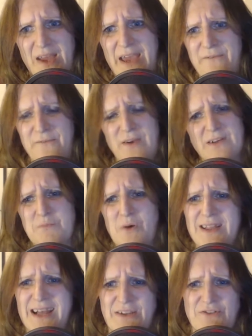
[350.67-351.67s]
It feels
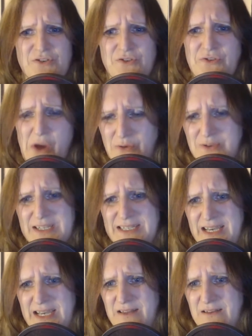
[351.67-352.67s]
more like just
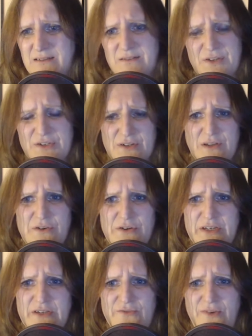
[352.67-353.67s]
noticing the
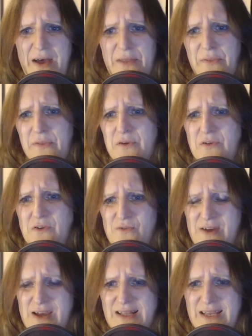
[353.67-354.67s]
solutions rather than
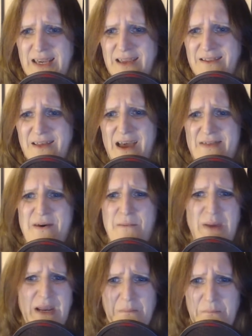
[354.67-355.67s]
there
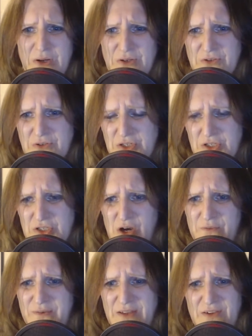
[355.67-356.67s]
being a puzzle to
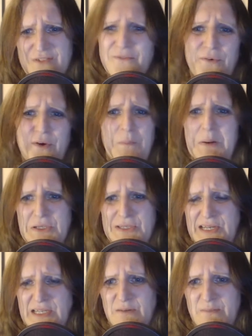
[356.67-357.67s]
solve. It doesn't feel
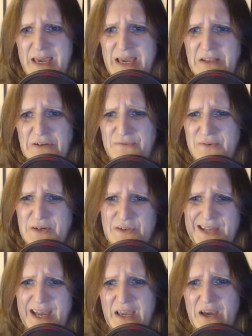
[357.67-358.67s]
puzzly to me. It just
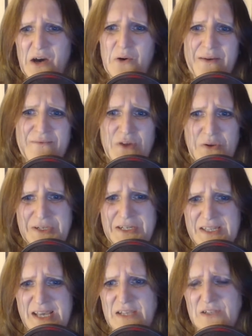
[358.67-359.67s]
feels like, oh, I've
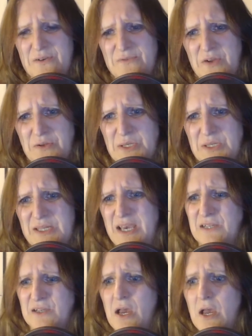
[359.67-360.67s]
noticed this or I've noticed
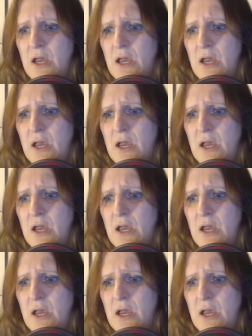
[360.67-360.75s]
this.